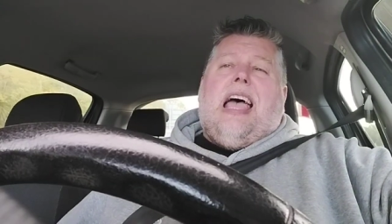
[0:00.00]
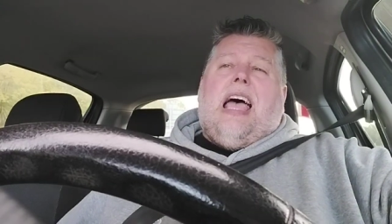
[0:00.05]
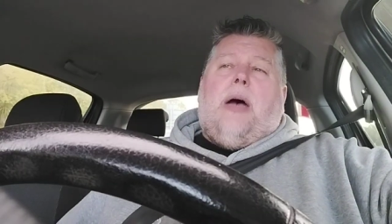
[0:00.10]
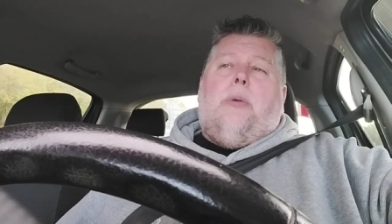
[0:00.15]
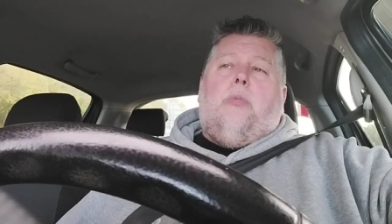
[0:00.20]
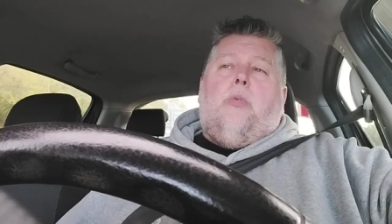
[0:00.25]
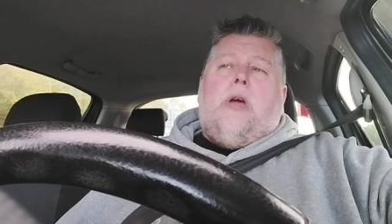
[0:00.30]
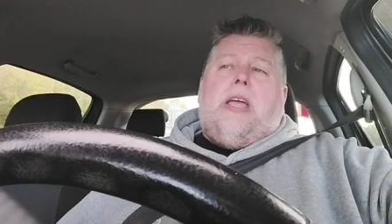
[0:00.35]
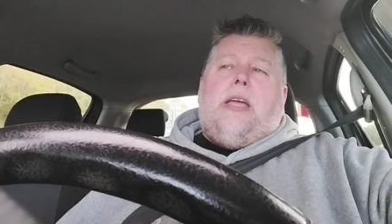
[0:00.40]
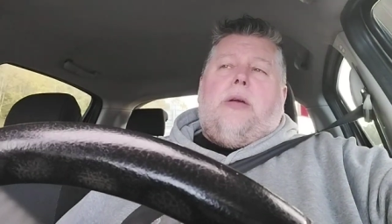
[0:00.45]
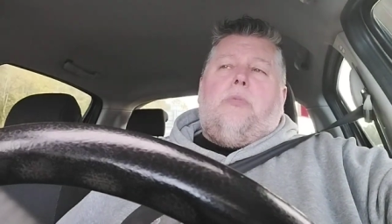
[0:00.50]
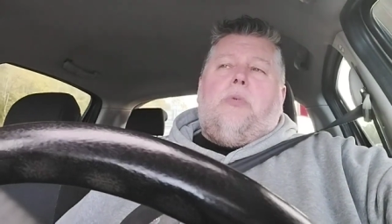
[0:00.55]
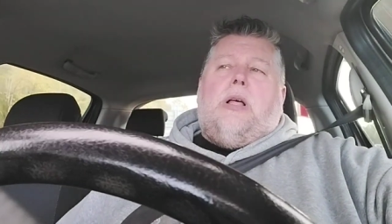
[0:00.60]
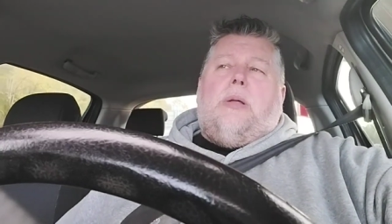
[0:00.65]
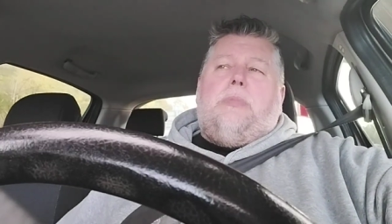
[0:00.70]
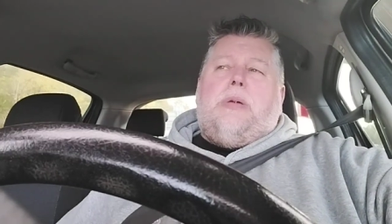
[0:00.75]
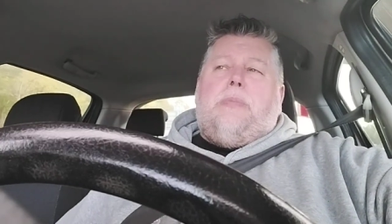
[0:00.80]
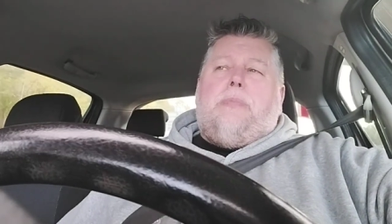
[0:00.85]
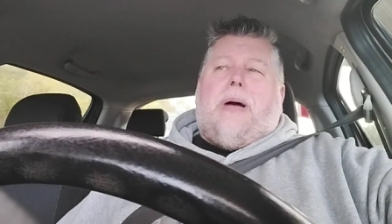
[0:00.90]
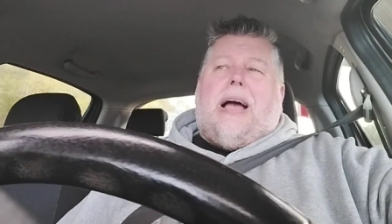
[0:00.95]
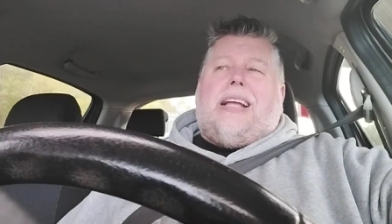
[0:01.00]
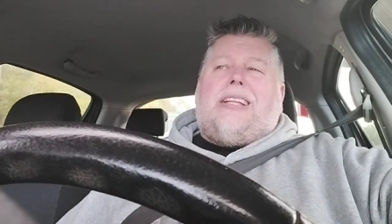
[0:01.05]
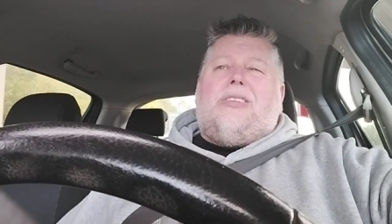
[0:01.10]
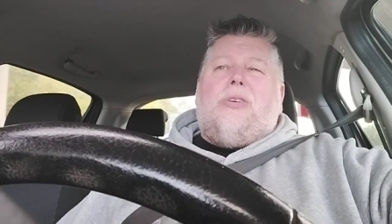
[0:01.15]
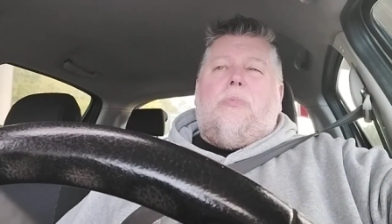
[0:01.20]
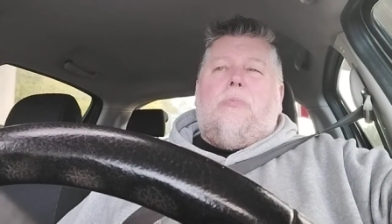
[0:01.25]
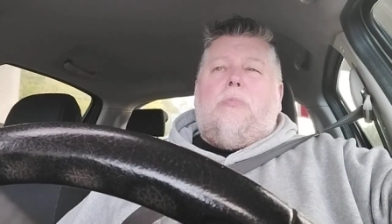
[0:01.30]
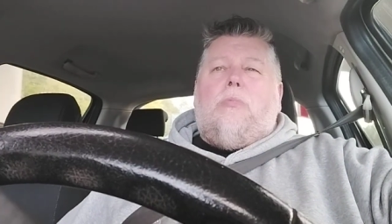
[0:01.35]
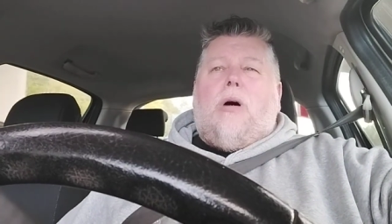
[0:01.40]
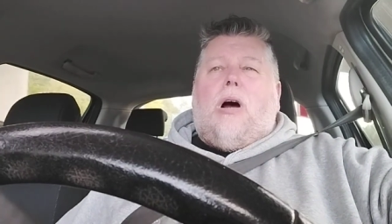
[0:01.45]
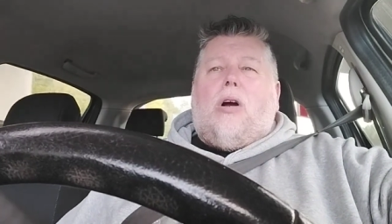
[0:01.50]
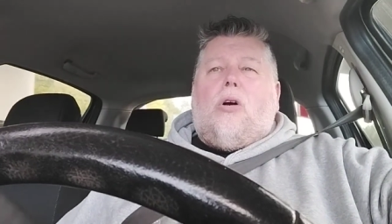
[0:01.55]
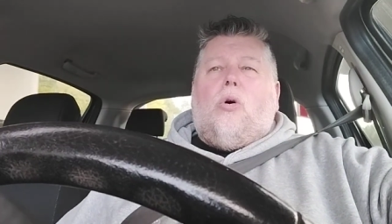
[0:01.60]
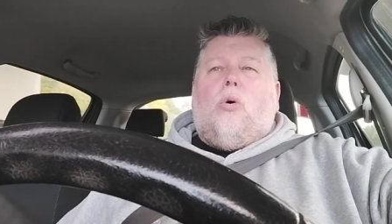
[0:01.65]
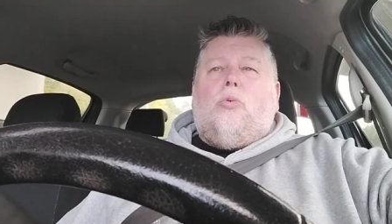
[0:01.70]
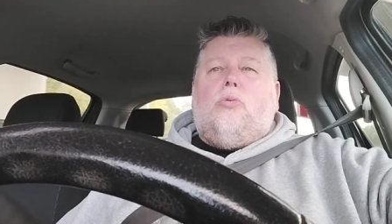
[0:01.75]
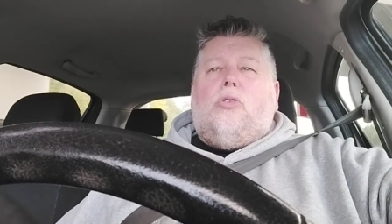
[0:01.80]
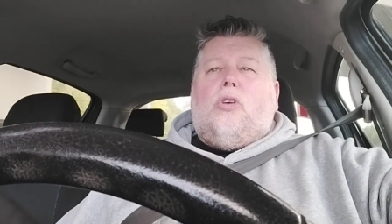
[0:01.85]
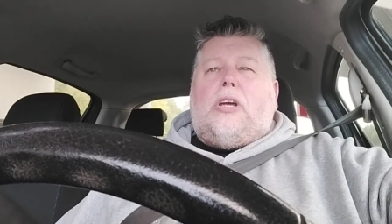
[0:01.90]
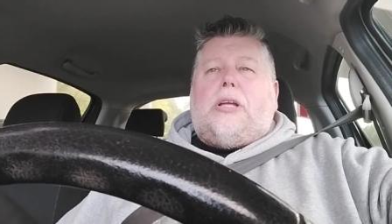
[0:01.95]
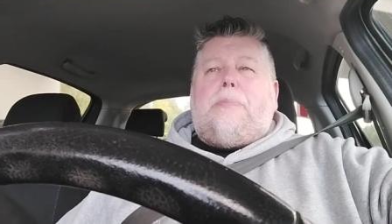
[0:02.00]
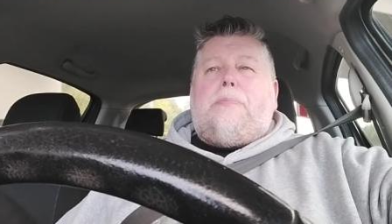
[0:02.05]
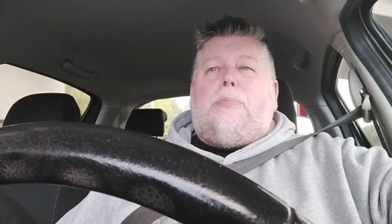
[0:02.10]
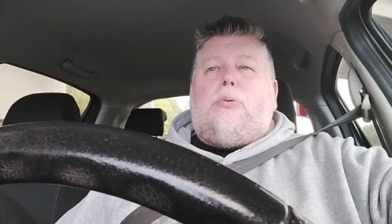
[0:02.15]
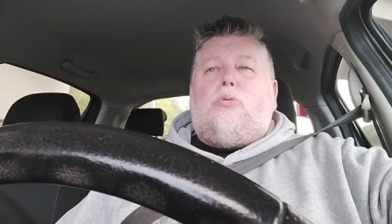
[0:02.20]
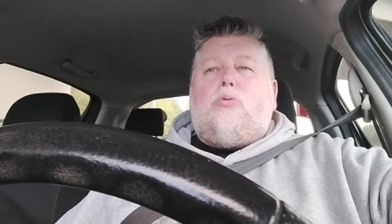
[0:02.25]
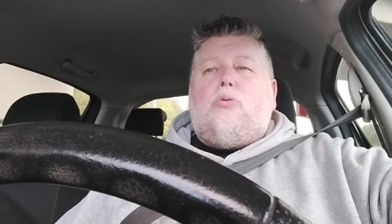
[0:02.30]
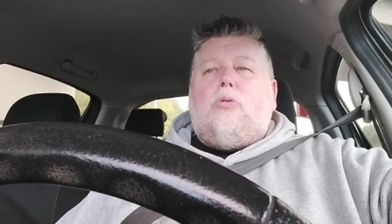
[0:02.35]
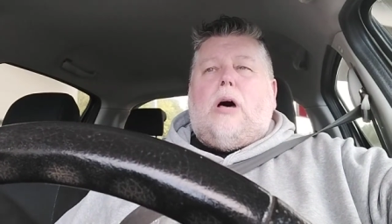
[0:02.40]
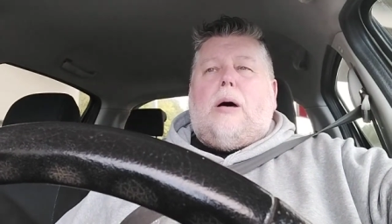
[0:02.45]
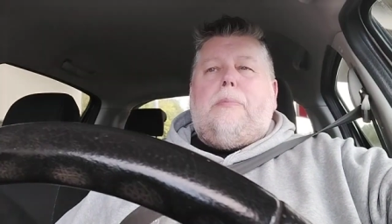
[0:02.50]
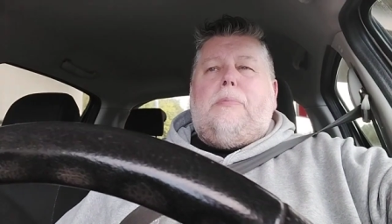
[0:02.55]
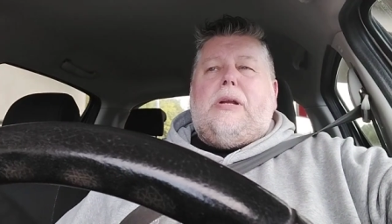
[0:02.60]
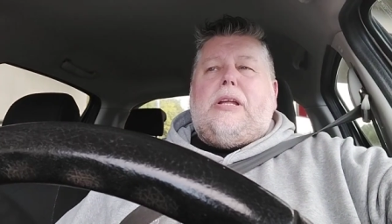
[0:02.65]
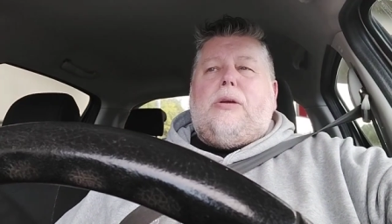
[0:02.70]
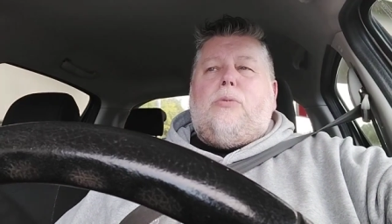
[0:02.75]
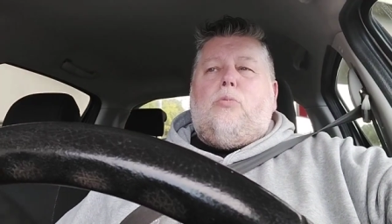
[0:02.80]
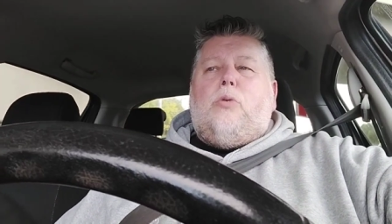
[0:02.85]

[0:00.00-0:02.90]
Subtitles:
And we will be back tomorrow night, probably